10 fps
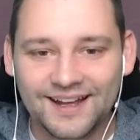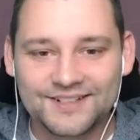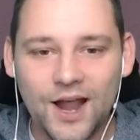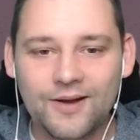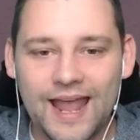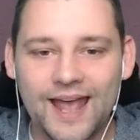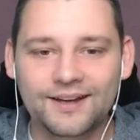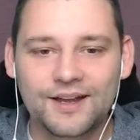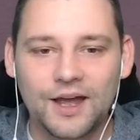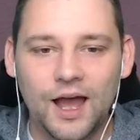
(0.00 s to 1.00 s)

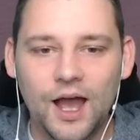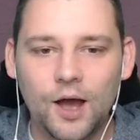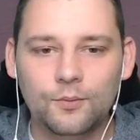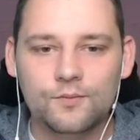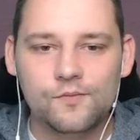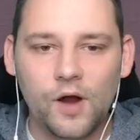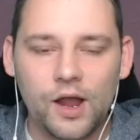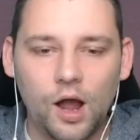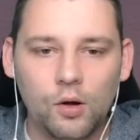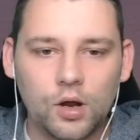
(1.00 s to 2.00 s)
Joking. Um,
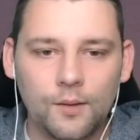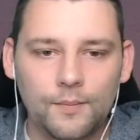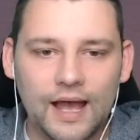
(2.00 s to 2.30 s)
right, I'll come